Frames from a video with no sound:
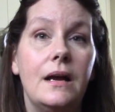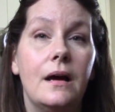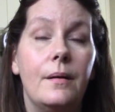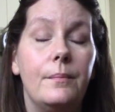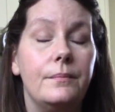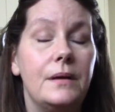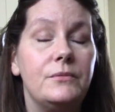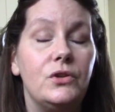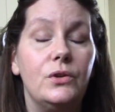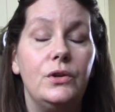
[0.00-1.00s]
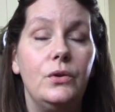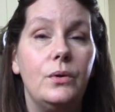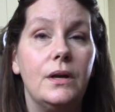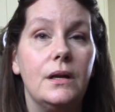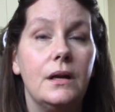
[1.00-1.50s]
I'm sure you
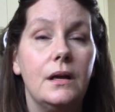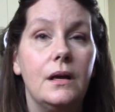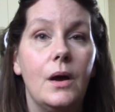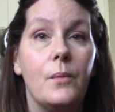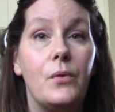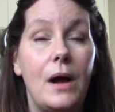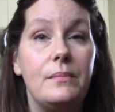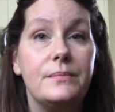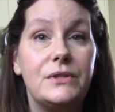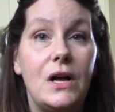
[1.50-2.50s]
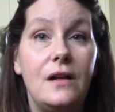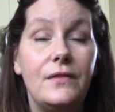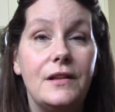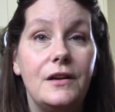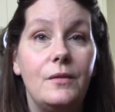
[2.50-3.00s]
can problem solve a
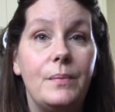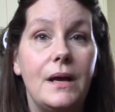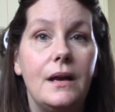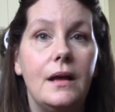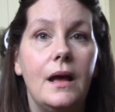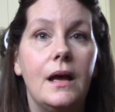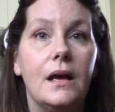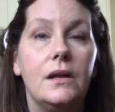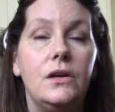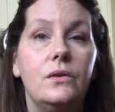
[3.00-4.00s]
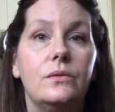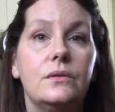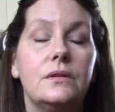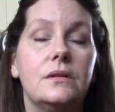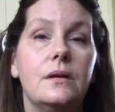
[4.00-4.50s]
little bit and
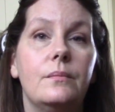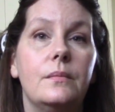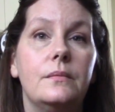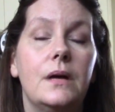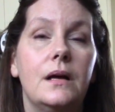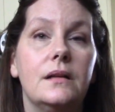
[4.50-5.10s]
use some